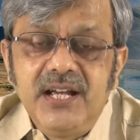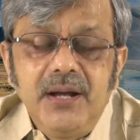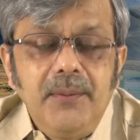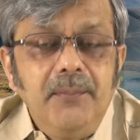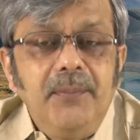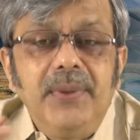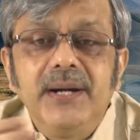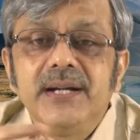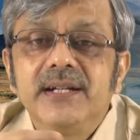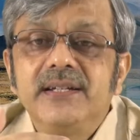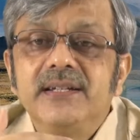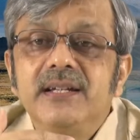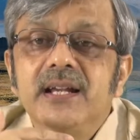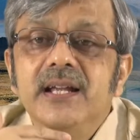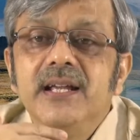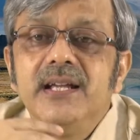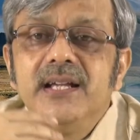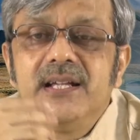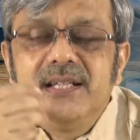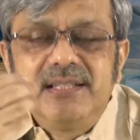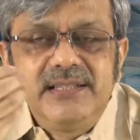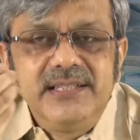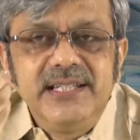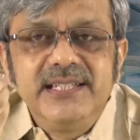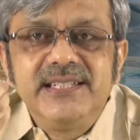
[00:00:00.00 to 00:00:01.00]
but
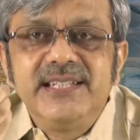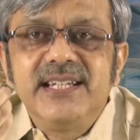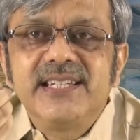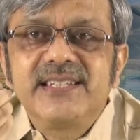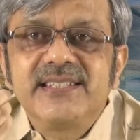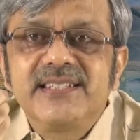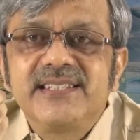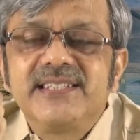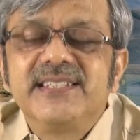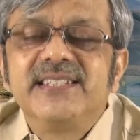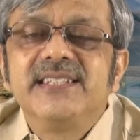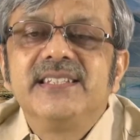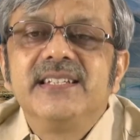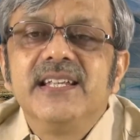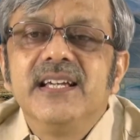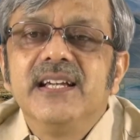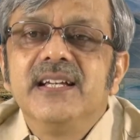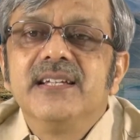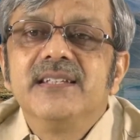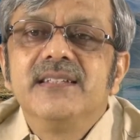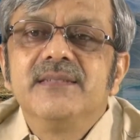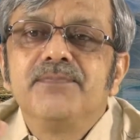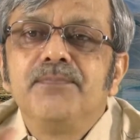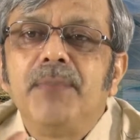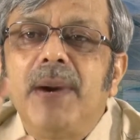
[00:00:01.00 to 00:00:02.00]
they just
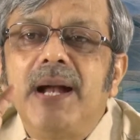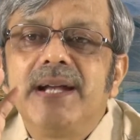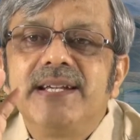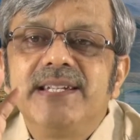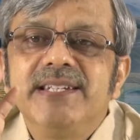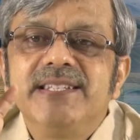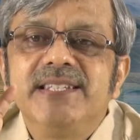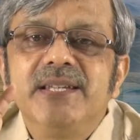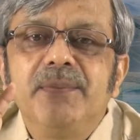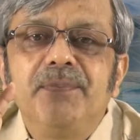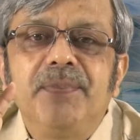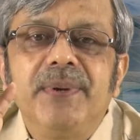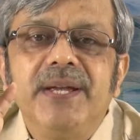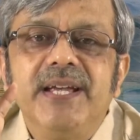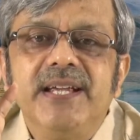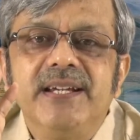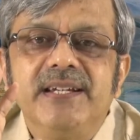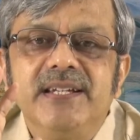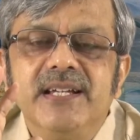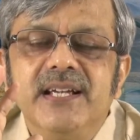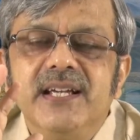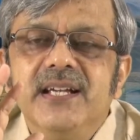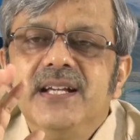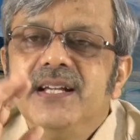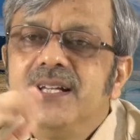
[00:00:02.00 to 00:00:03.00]
participate